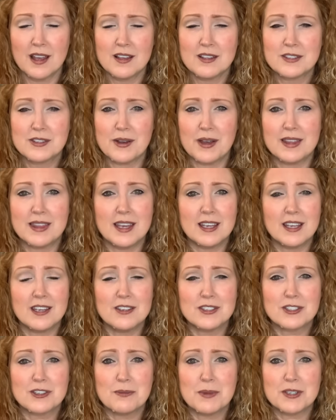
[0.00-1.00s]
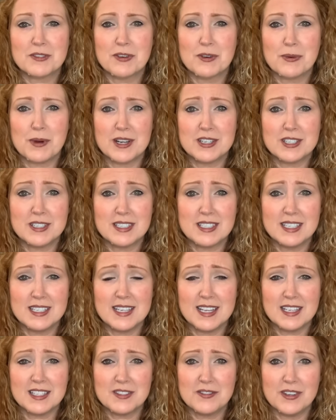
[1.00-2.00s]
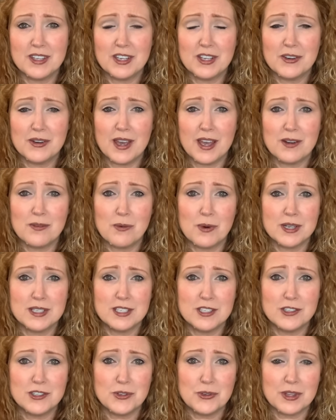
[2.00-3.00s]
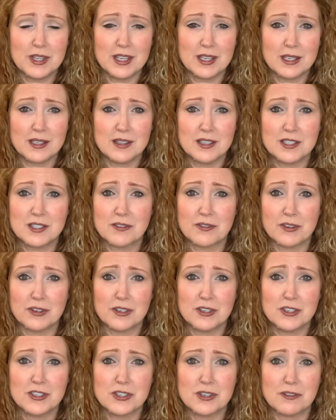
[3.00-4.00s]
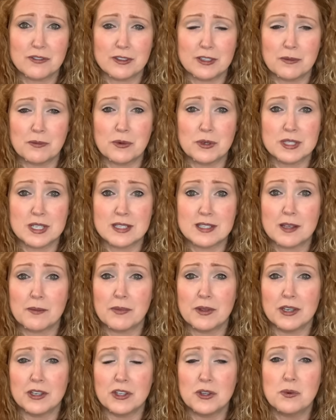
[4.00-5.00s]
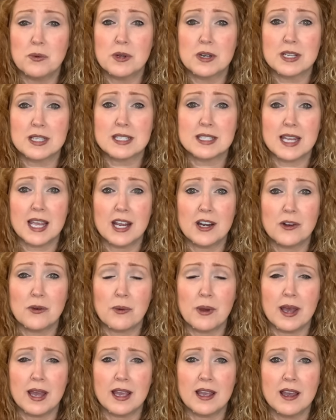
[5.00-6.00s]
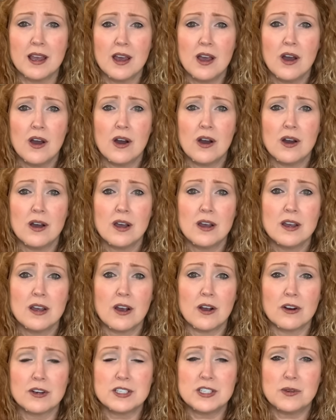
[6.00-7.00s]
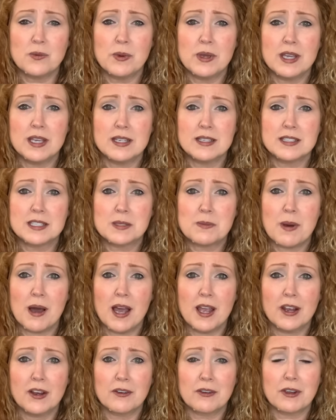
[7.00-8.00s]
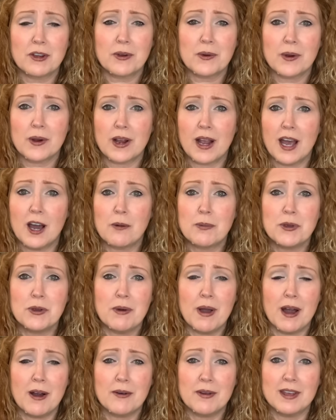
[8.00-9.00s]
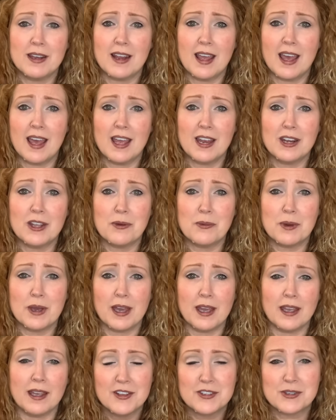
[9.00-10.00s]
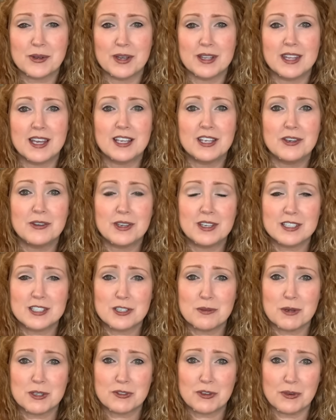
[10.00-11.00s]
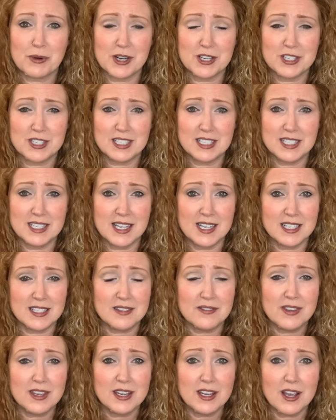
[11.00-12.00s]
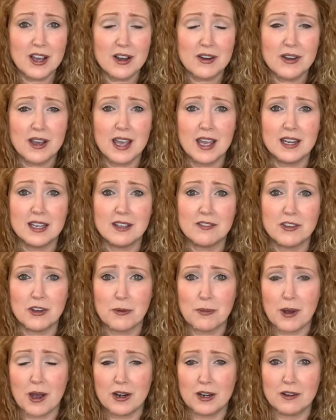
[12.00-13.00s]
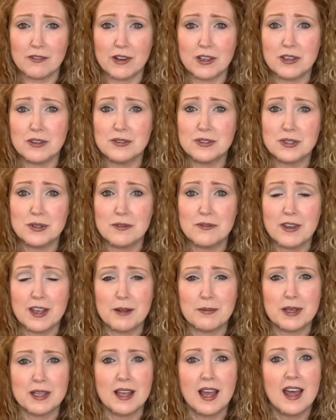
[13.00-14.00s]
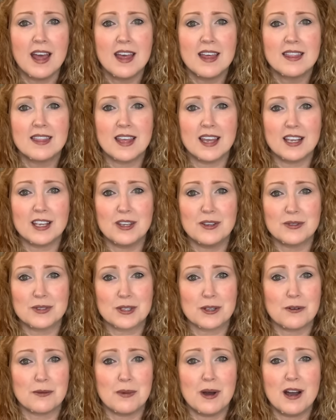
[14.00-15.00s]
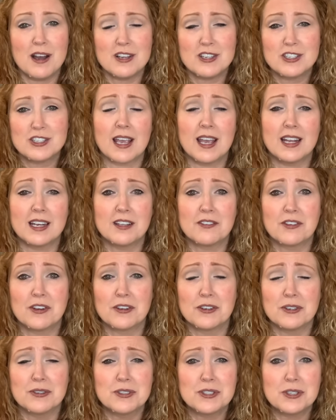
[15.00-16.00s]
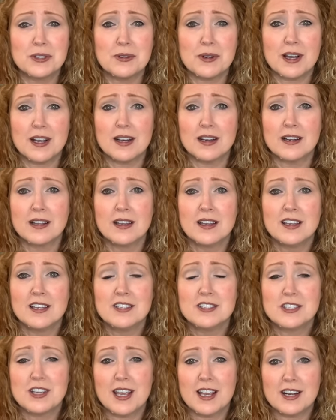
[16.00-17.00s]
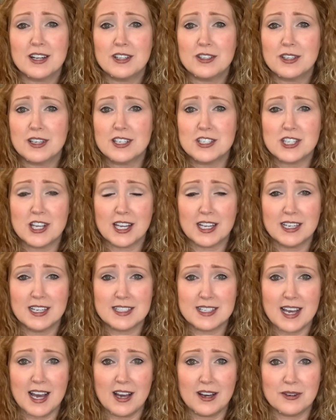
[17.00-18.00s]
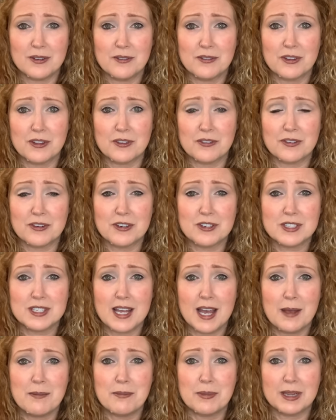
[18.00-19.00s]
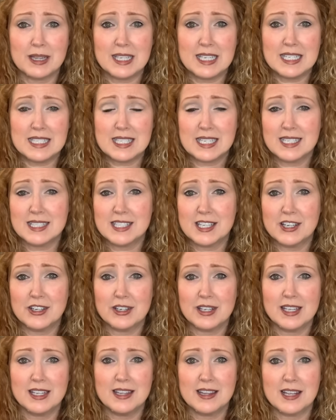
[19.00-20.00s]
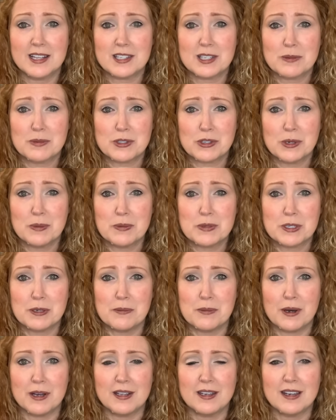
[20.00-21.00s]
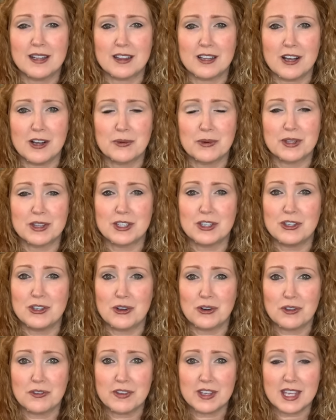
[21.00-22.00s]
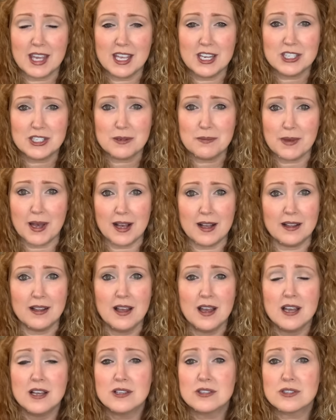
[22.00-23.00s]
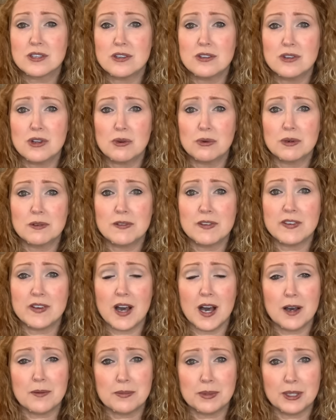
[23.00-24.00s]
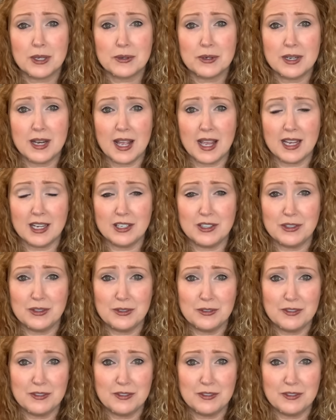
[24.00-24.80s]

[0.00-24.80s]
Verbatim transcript: So I thank you so much for watching today's video, and what did you think of this furniture flip? Was it something you would have stayed away, or did we inspire you or help you out in any way? So I thank you again so much for watching today's video, and if you're part of our YouTube family, thank you so much. And if you're new to our channel and checking us out for the first time, please consider hitting that subscription button along with the notification bell so you know when we've uploaded a new